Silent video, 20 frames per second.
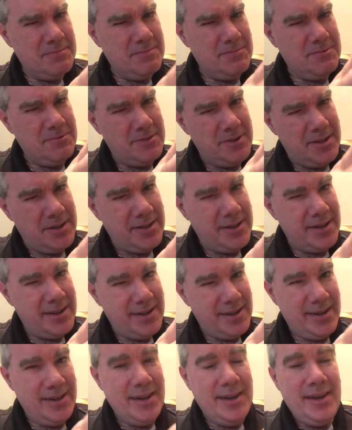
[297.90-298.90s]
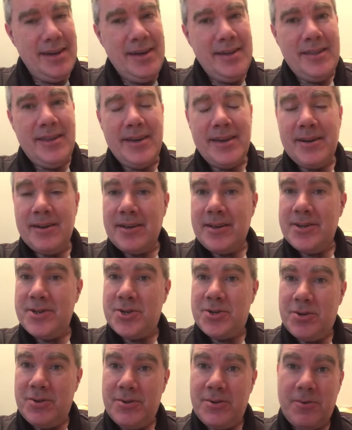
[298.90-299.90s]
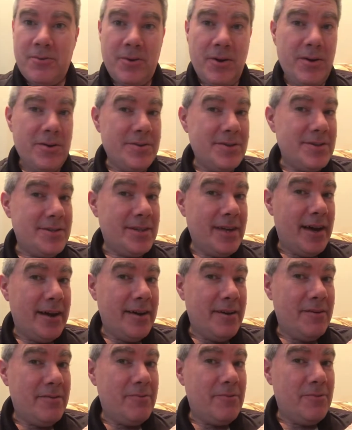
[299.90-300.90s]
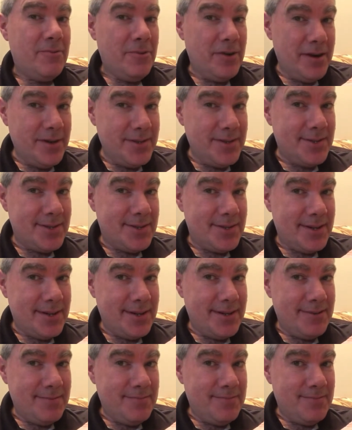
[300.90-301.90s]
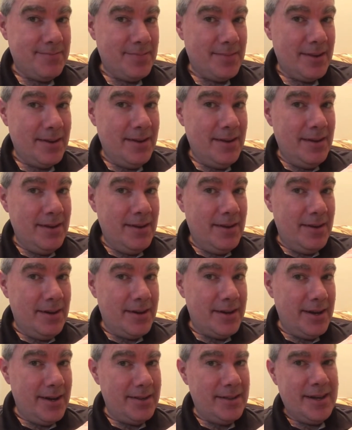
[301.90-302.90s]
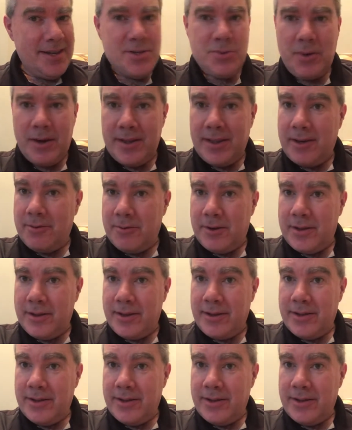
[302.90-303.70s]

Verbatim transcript: Really. they can control the roads that it runs on. Okay, that's why they really